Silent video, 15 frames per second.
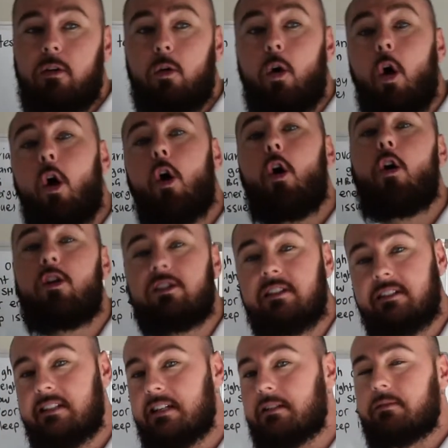or
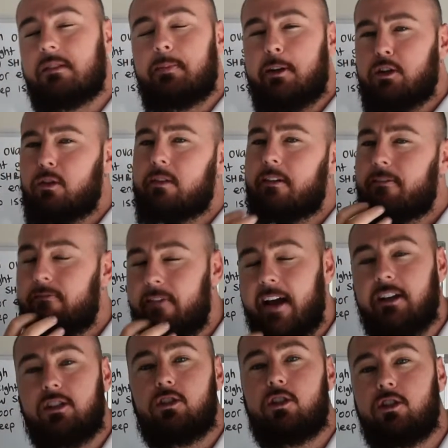hirsutism, especially on the
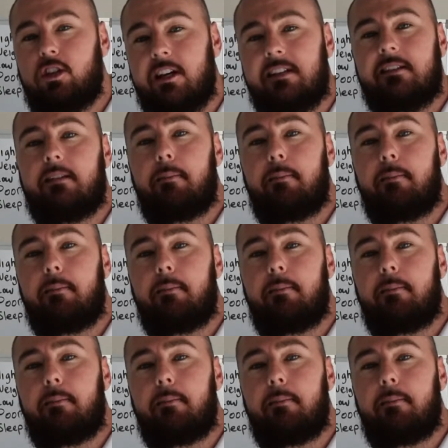face, the chest, the